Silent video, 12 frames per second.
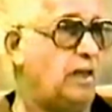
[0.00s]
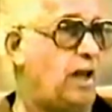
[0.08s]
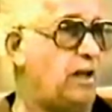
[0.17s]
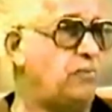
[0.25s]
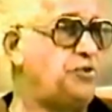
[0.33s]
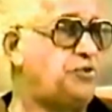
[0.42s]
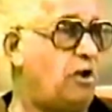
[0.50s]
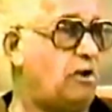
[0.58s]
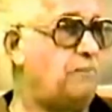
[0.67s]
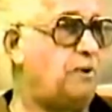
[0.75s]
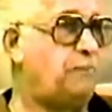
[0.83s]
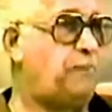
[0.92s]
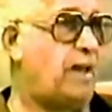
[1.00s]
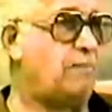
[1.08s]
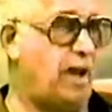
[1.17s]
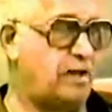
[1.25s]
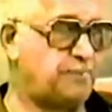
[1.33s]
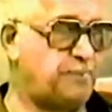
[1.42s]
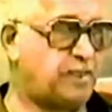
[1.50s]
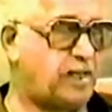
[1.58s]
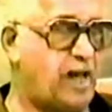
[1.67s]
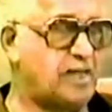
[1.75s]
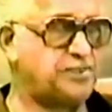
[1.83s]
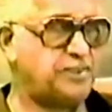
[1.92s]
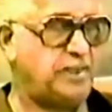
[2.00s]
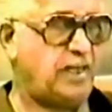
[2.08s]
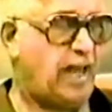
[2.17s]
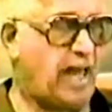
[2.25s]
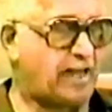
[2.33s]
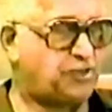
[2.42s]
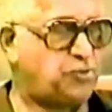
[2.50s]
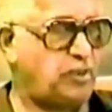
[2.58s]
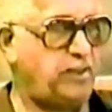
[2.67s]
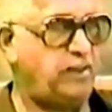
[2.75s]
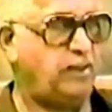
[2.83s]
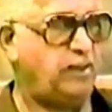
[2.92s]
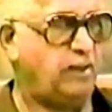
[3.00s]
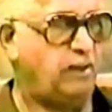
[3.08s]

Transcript: And we talk about Palmares because actually